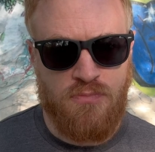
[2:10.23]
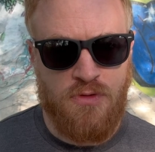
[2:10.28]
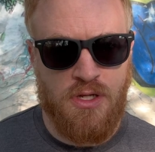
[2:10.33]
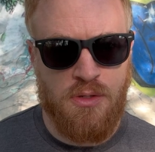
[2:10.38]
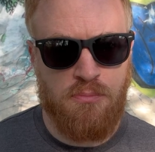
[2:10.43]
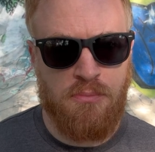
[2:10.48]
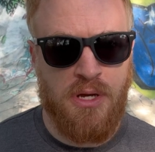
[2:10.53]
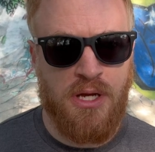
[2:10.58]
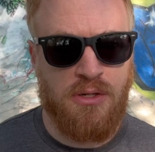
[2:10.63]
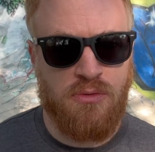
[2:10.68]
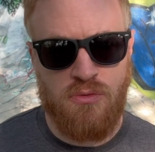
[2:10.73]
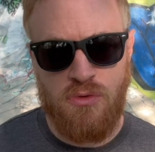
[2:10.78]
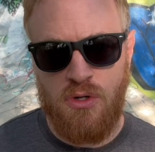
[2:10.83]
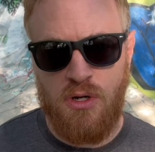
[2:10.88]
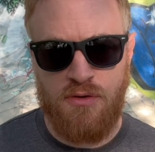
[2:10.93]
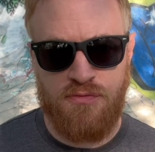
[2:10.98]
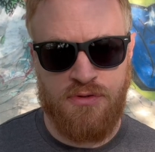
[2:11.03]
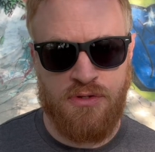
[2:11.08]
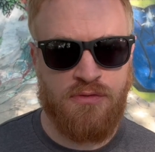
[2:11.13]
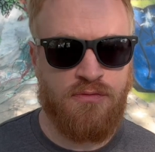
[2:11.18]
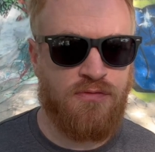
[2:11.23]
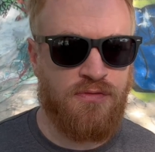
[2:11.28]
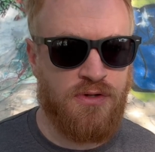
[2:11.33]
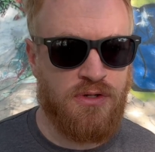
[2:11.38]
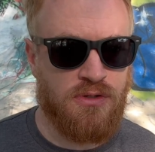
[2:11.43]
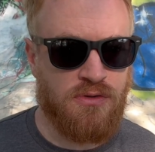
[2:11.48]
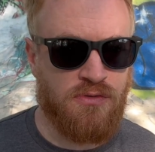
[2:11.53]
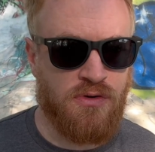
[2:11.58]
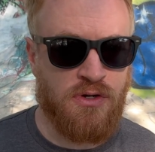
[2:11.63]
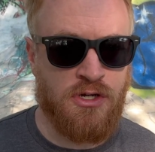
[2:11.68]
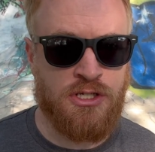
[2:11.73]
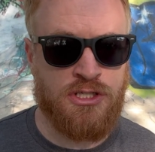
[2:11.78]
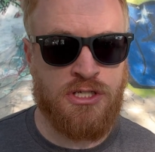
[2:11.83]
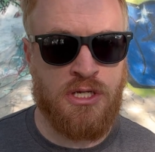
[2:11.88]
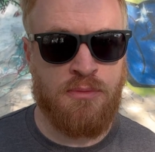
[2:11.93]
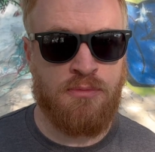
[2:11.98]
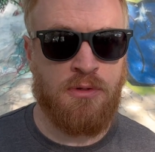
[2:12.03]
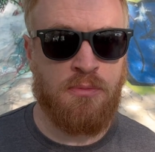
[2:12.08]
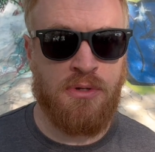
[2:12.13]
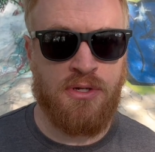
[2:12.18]
men will often feel very
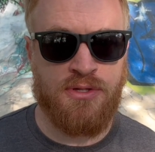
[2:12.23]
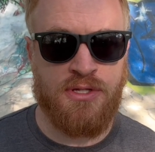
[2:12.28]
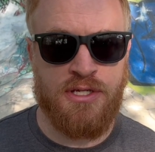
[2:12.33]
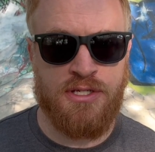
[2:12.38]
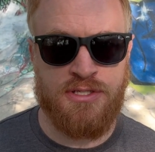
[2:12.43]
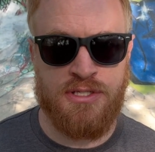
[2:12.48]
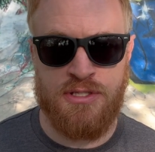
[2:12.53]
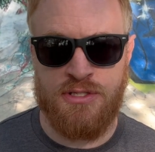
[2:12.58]
ashamed about this,